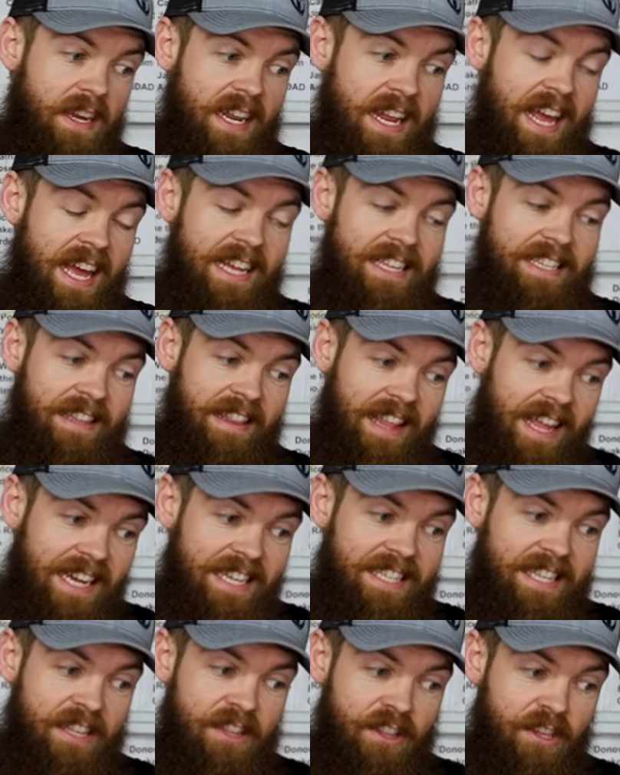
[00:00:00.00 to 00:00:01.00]
that it has
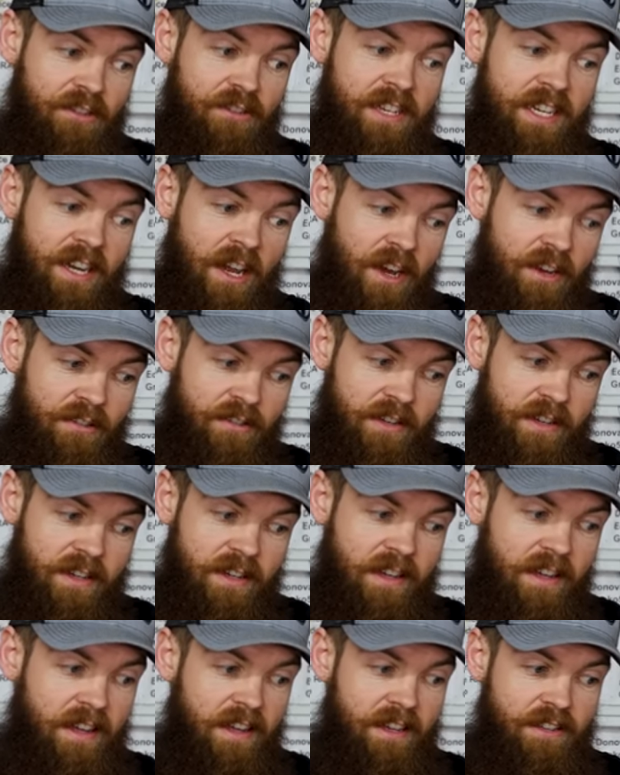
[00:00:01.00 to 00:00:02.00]
less than 1,300,
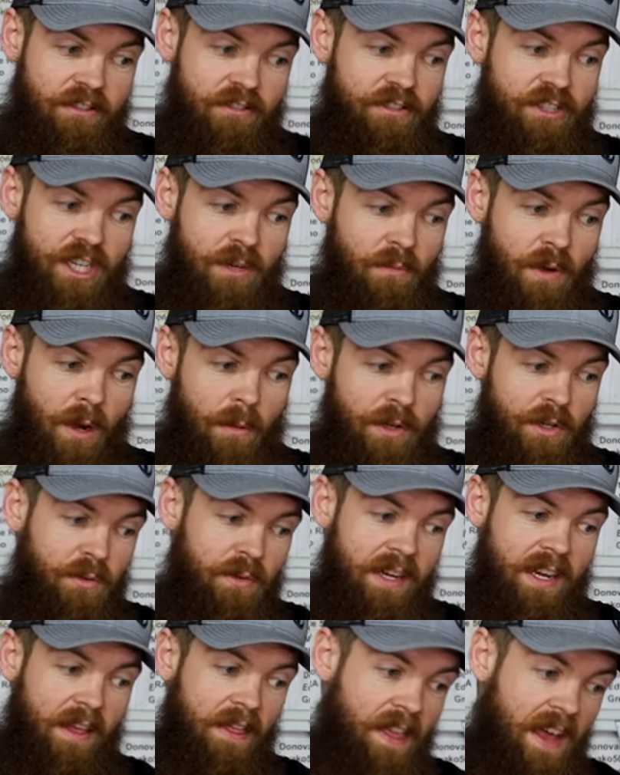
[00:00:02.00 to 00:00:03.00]
so somewhere
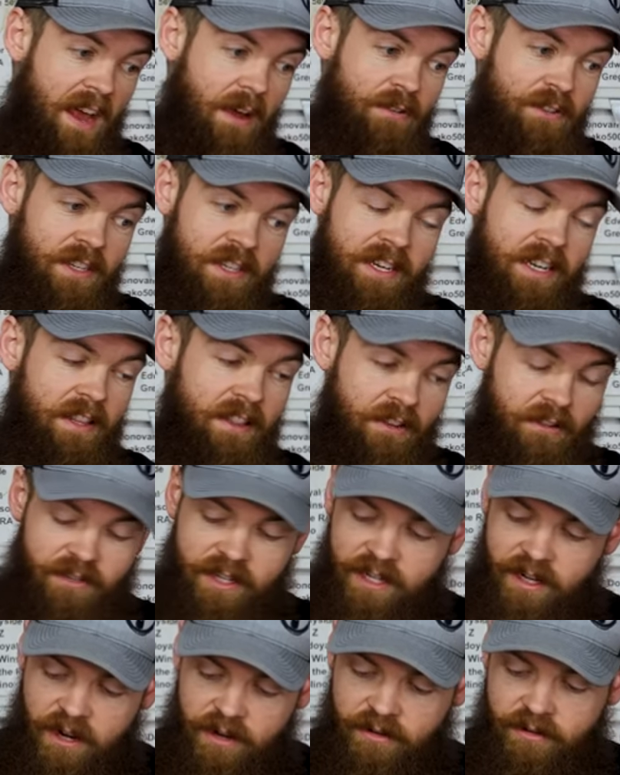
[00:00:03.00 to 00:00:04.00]
between 1,000 and
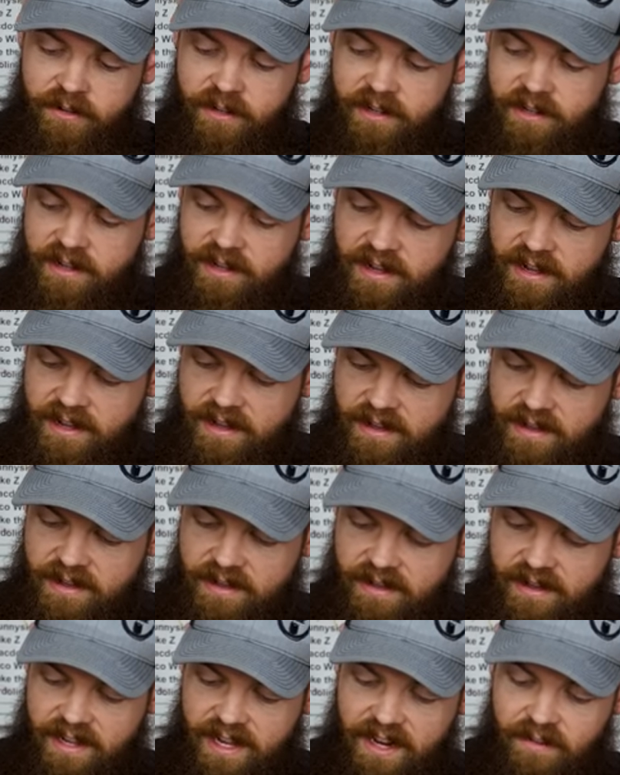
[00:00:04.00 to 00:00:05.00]
1,300,
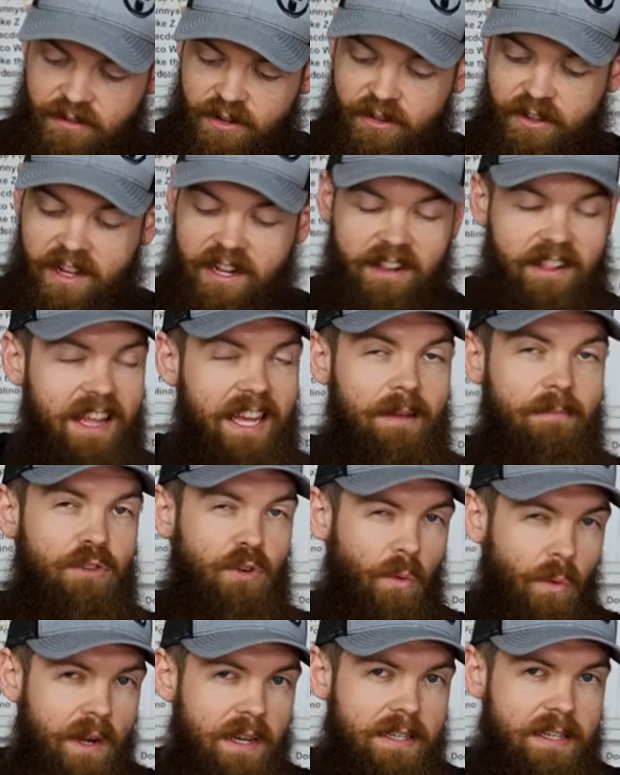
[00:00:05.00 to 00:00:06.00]
even though they claim
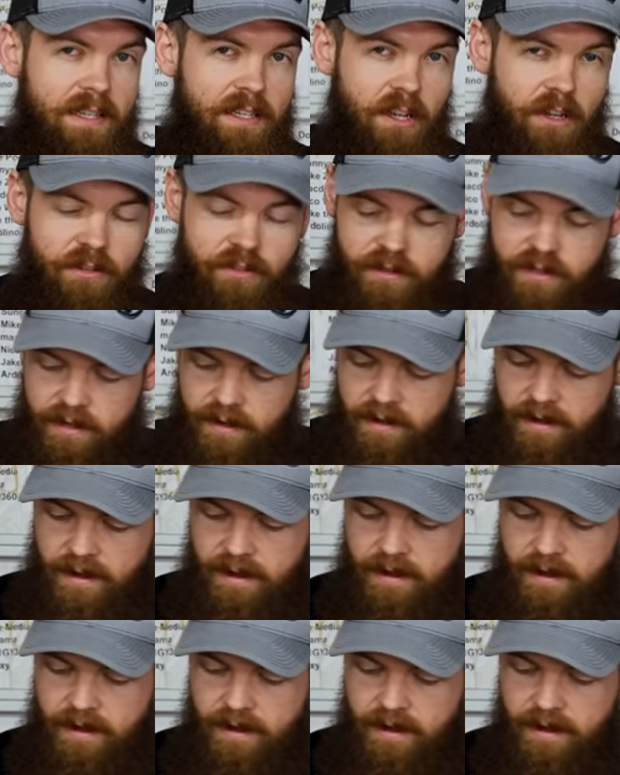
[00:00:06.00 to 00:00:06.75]
2,600.